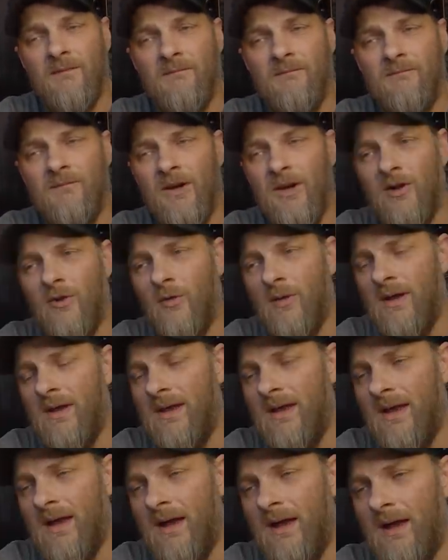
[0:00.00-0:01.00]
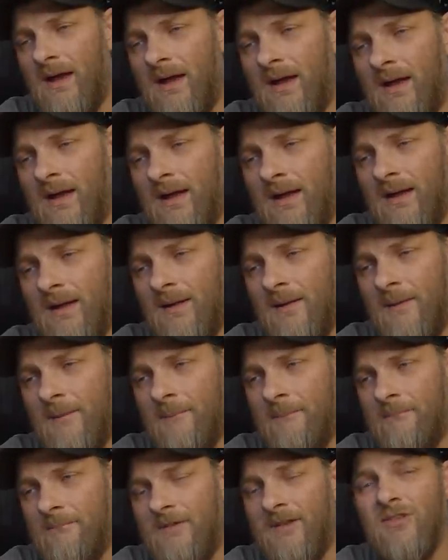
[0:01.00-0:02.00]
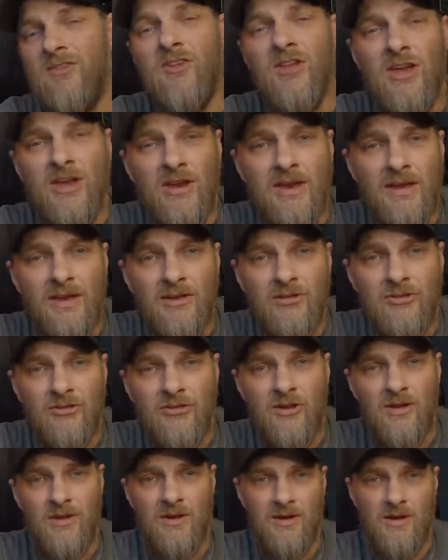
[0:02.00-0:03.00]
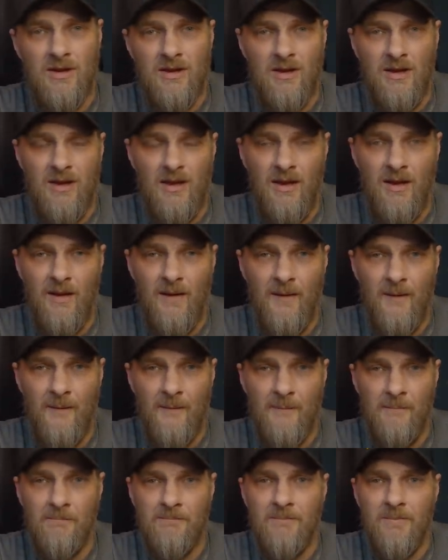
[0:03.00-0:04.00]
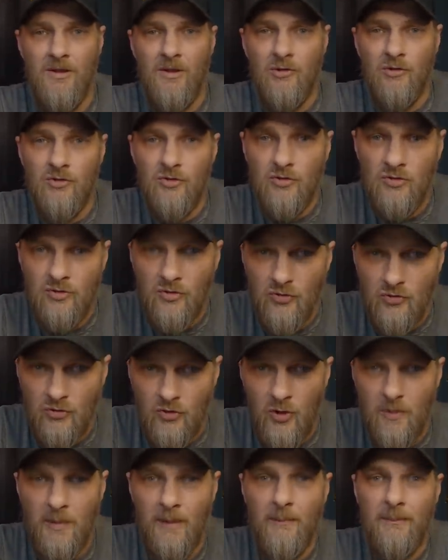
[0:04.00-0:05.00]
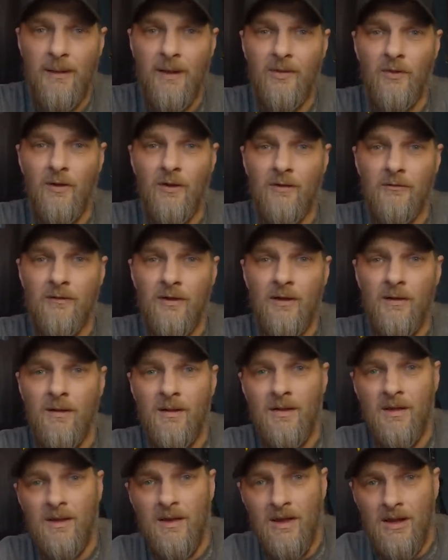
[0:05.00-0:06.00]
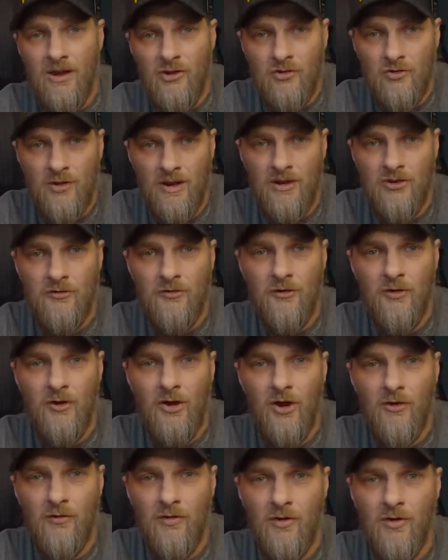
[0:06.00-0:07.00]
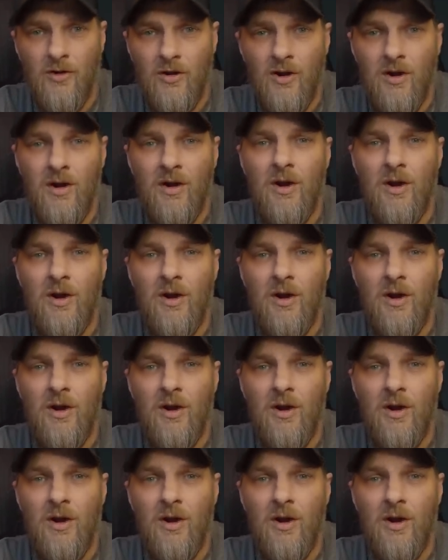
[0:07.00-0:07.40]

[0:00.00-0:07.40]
very uh, tedious um, to scoop up that larva and transfer it over